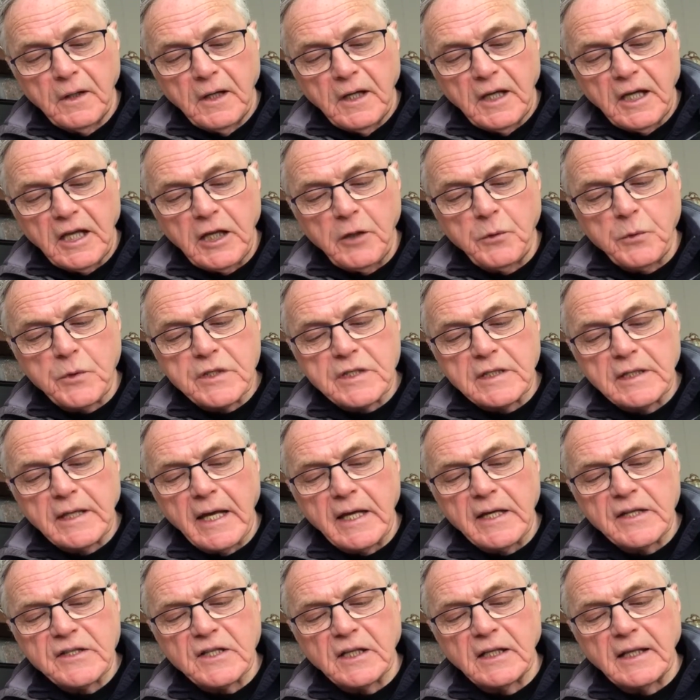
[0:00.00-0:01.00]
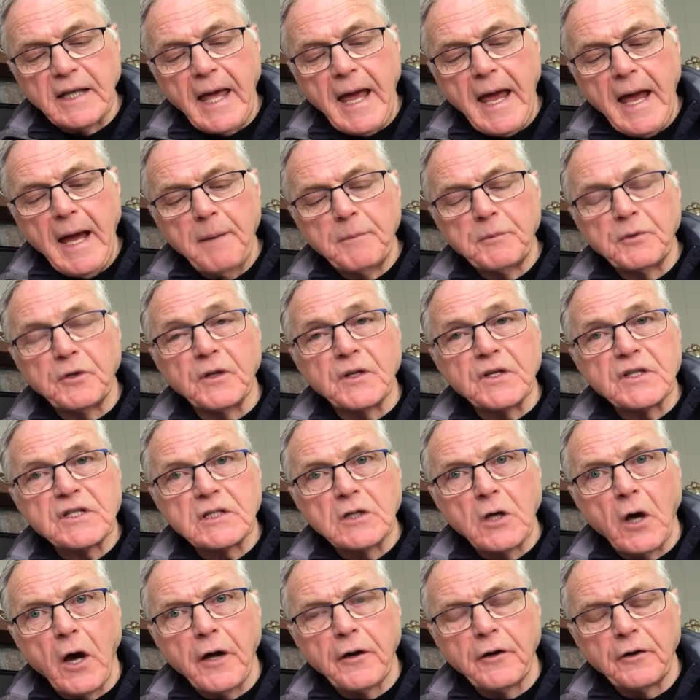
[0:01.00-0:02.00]
He was led as a lamb to the
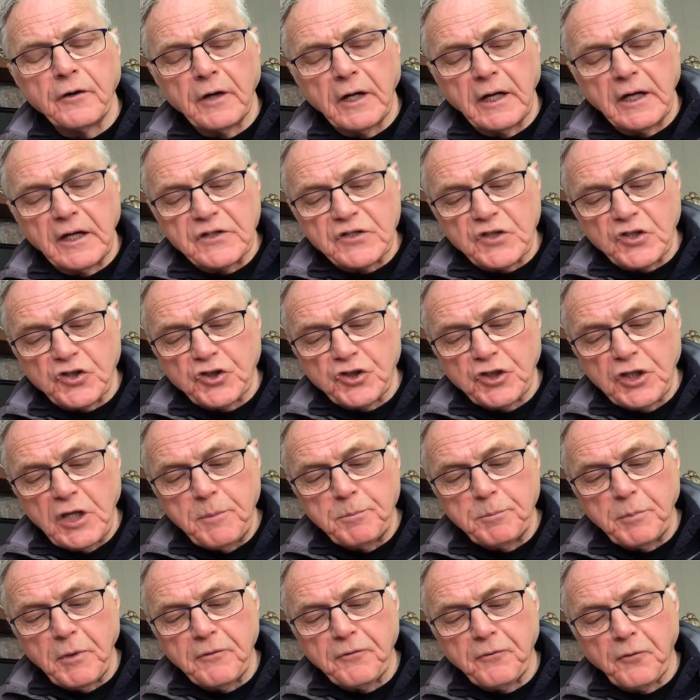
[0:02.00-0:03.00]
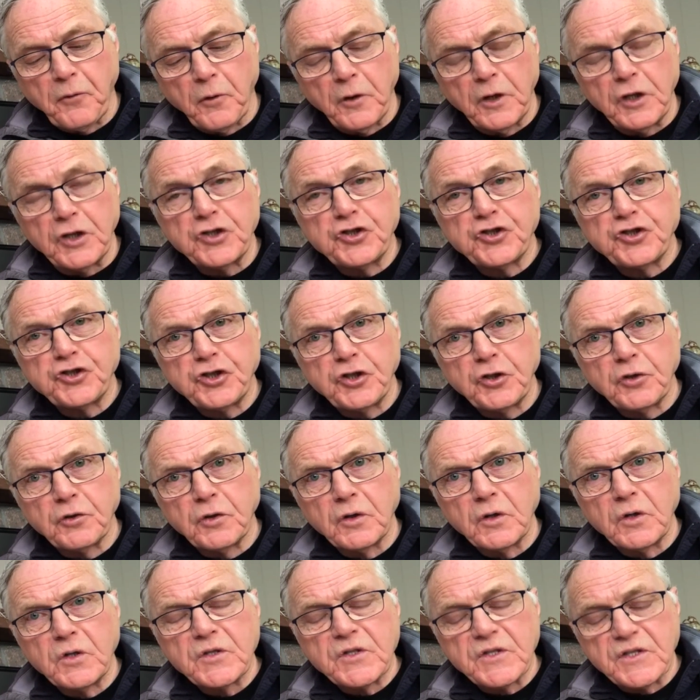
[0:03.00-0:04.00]
slaughter, and as a sheep before its
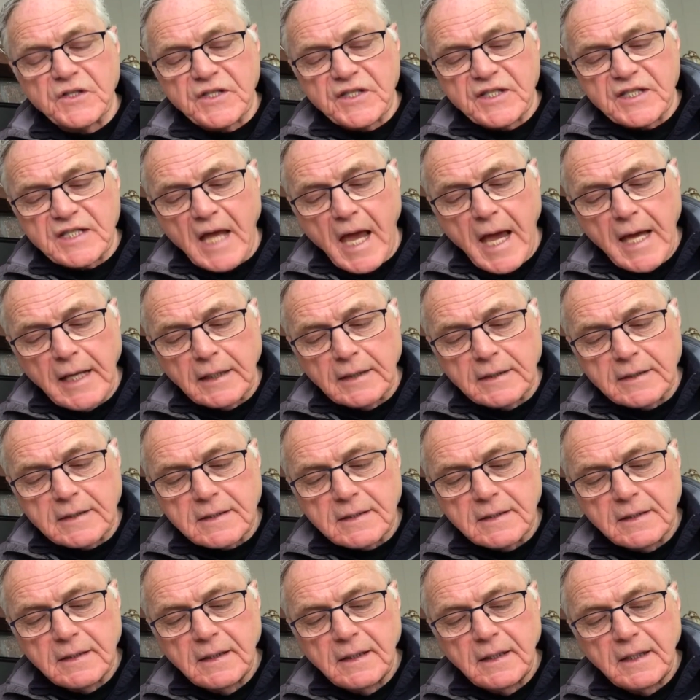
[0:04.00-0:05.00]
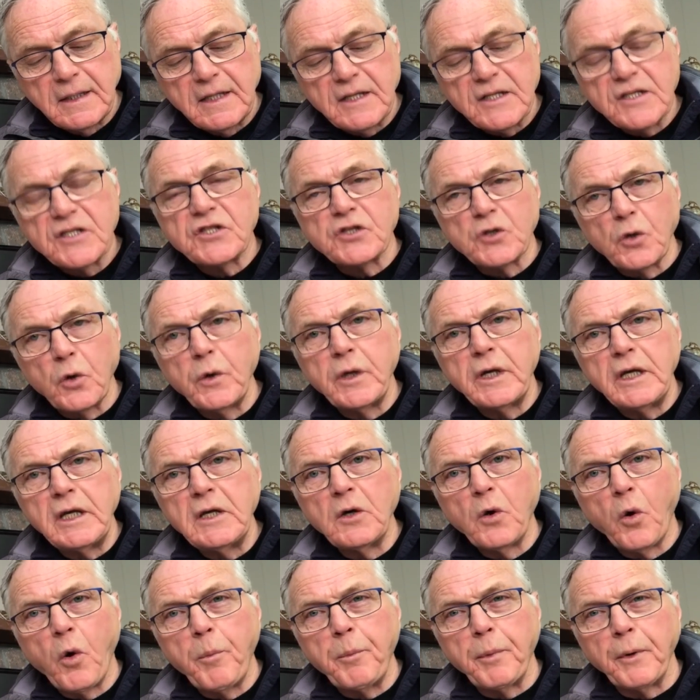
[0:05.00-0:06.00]
shearers is silent, so
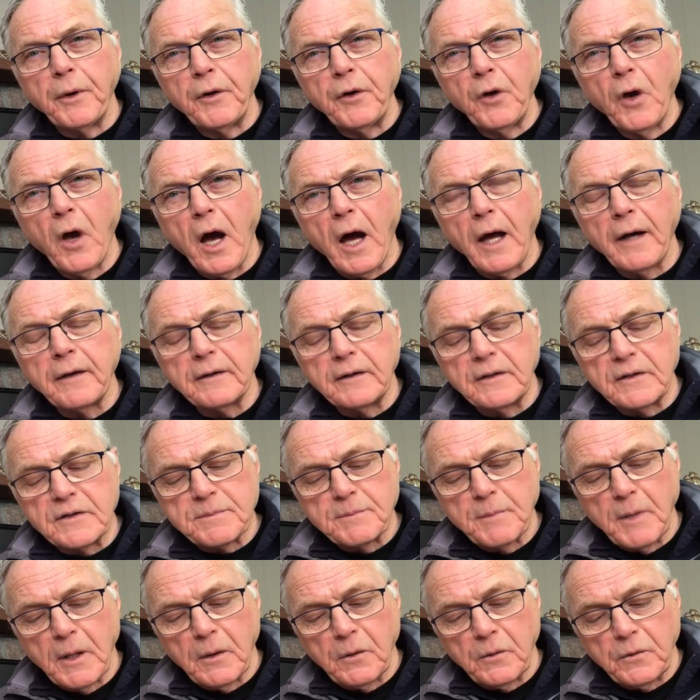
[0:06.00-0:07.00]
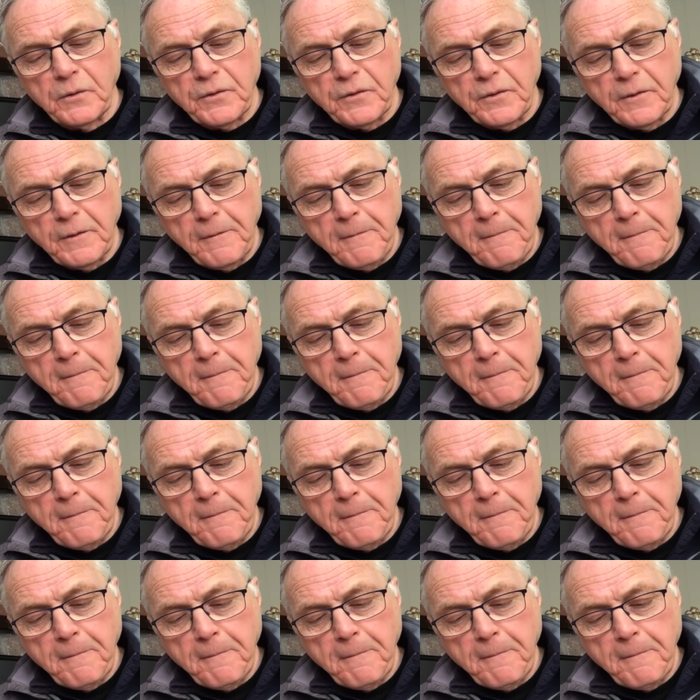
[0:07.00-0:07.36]
he opened not his mouth.